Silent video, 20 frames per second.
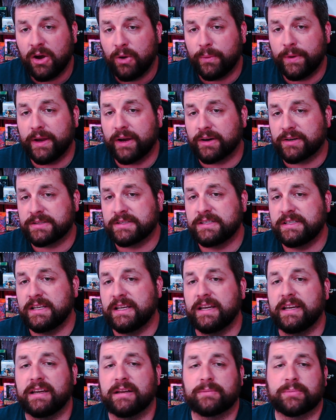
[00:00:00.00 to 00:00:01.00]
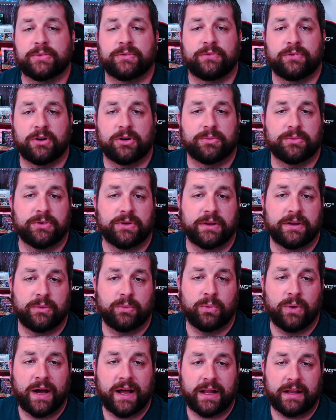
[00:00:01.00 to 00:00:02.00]
we are seeing it perform really
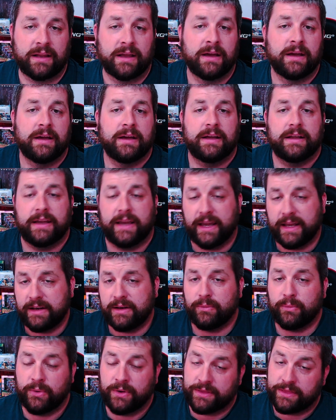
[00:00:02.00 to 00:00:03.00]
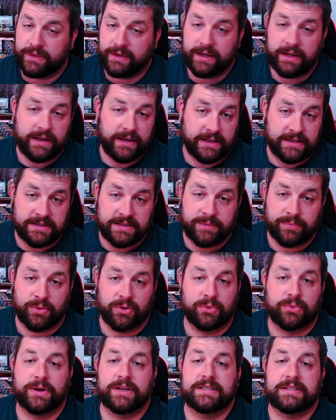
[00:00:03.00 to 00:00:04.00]
well, and with the easy
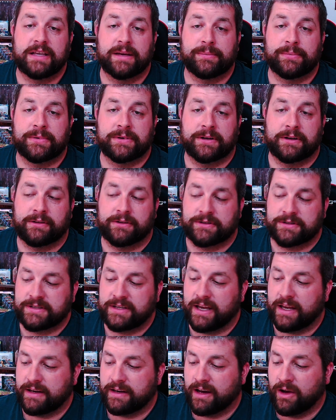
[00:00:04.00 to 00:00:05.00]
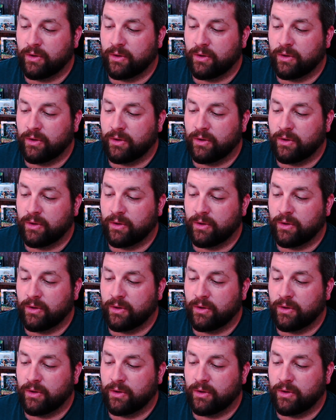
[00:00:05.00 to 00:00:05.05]
pull rates of that particular set.